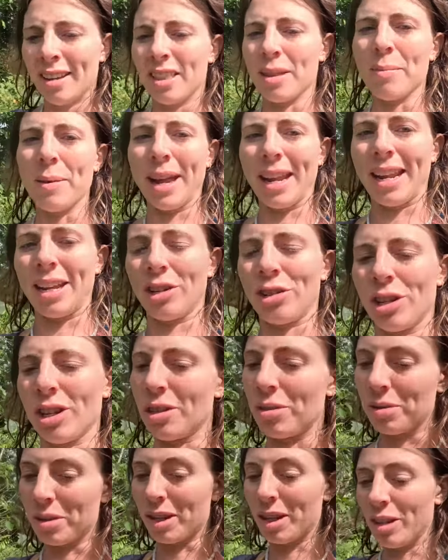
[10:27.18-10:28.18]
the main
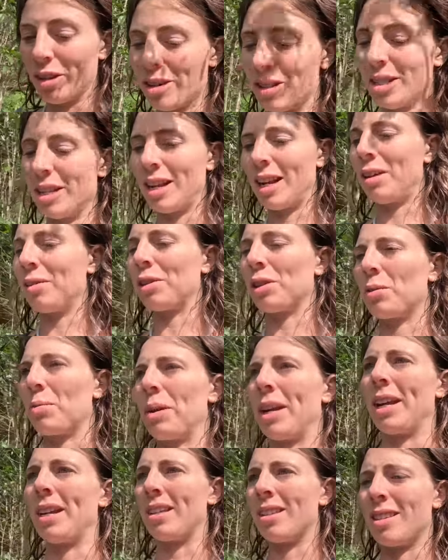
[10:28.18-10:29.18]
entrance was closed today, which
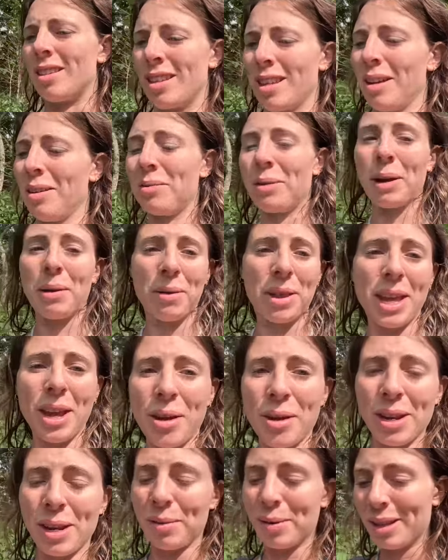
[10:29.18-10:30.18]
means that we were the
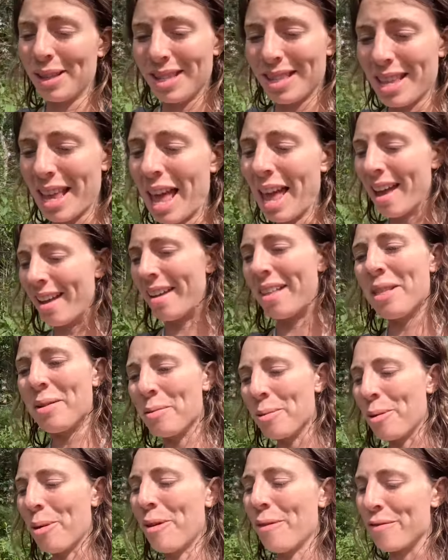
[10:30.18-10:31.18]
only ones there in the
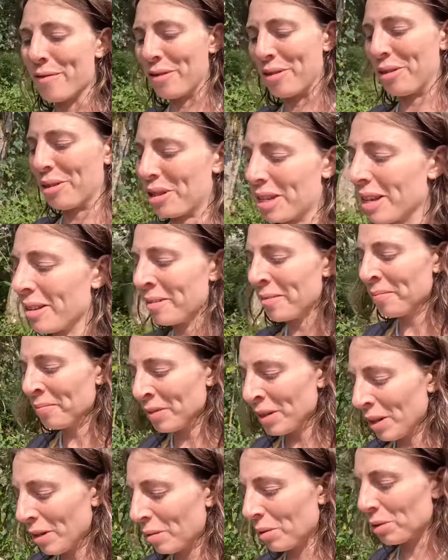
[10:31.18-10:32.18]
waterfalls,
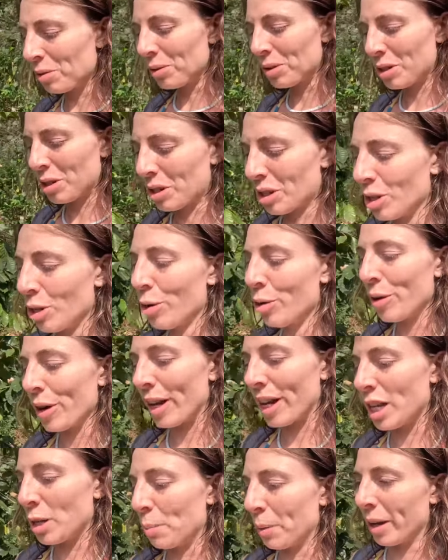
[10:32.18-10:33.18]
which was just
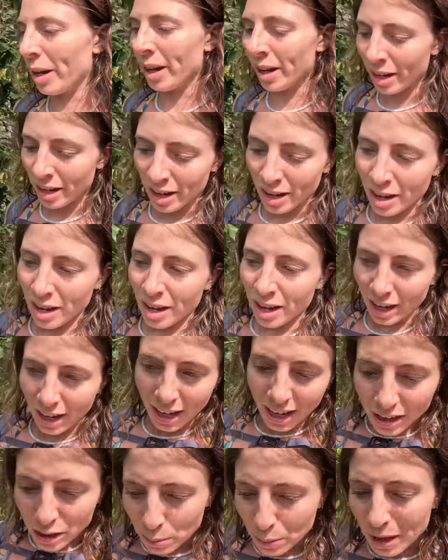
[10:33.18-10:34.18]
glorious. But I
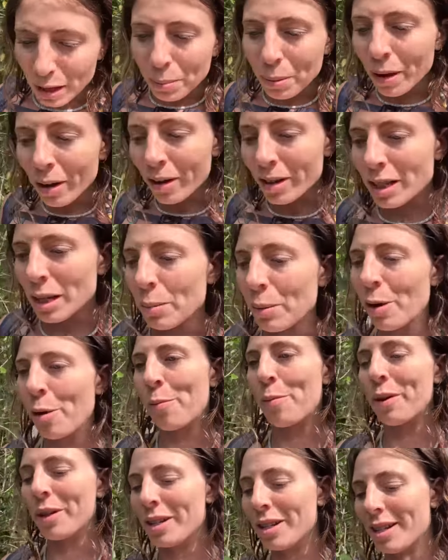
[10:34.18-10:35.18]
had to be the party
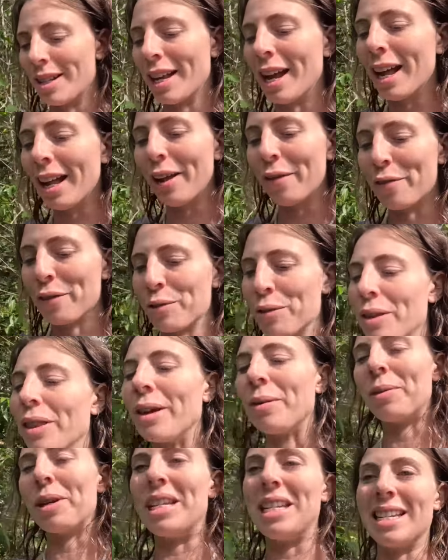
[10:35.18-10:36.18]
pooper to tell everyone
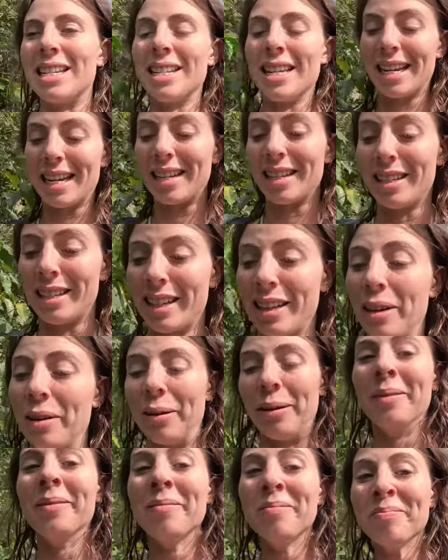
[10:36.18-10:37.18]
that we did need to